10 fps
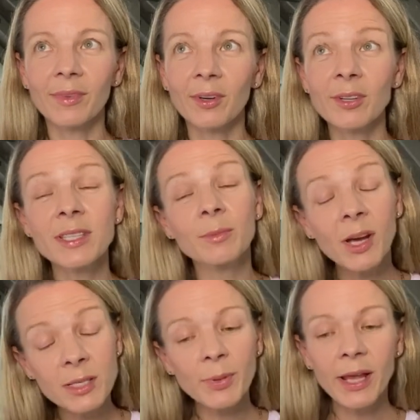got some
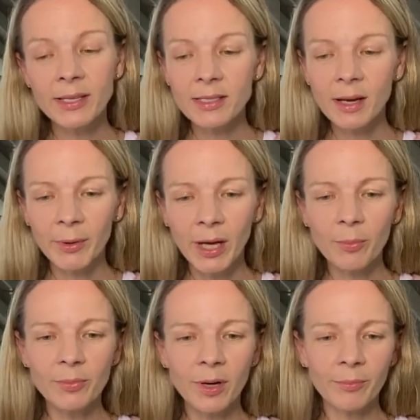nice plans coming up.
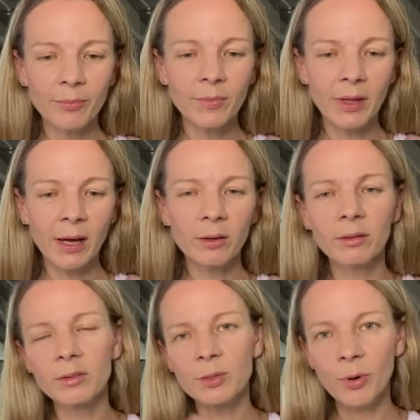Like
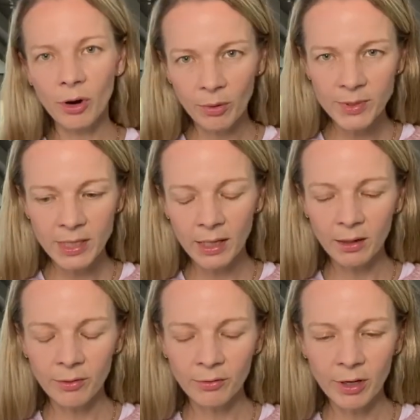tomorrow I'm seeing
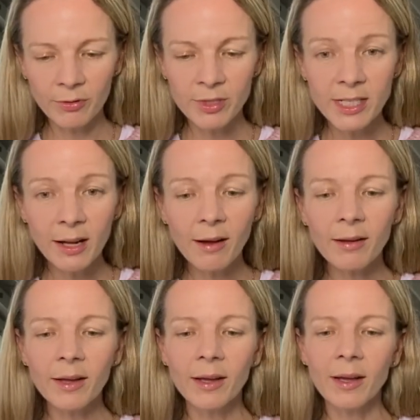a friend for dinner,
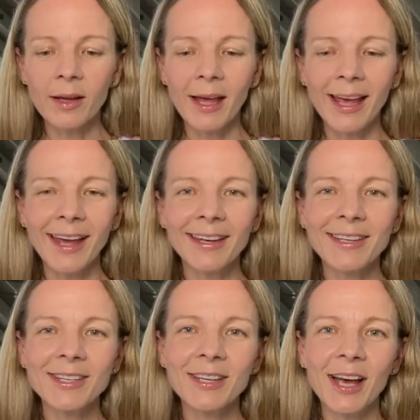
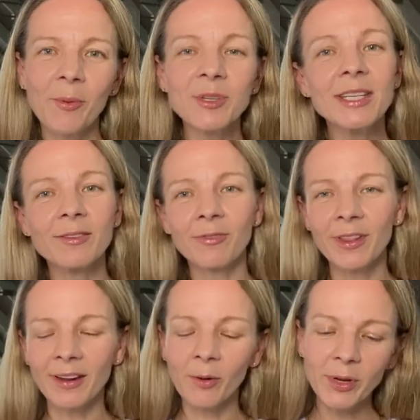and she's the
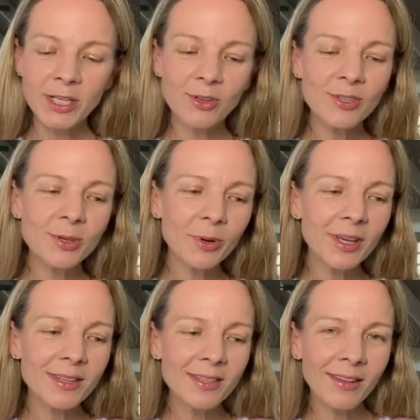friend that I went to Noosa
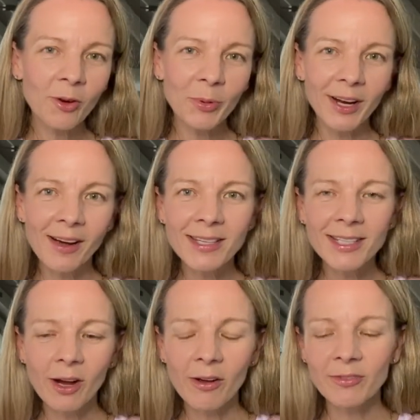with, so that will be nice to
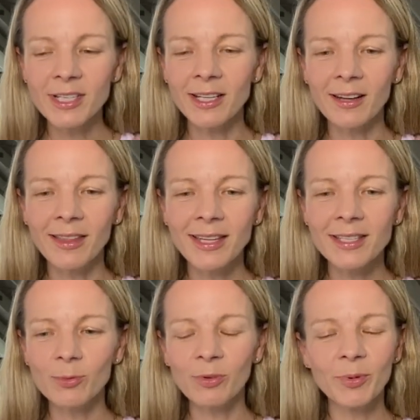go out for dinner.
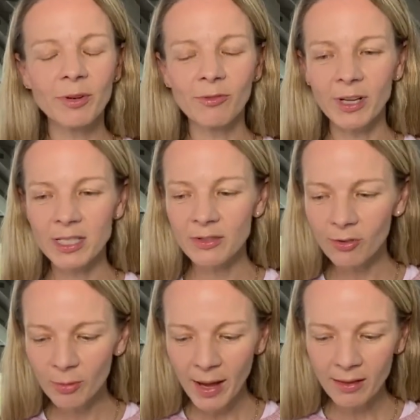We've been friends for
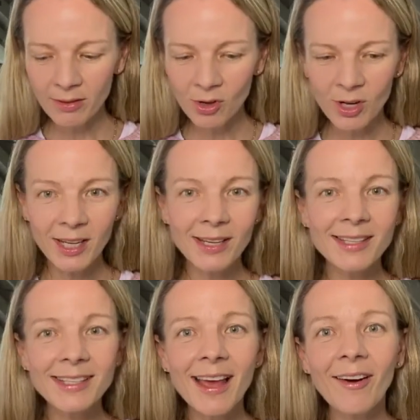about 30
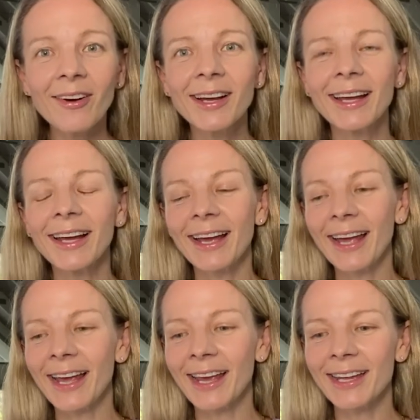years now,
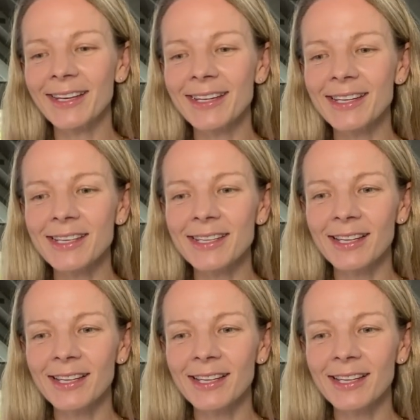and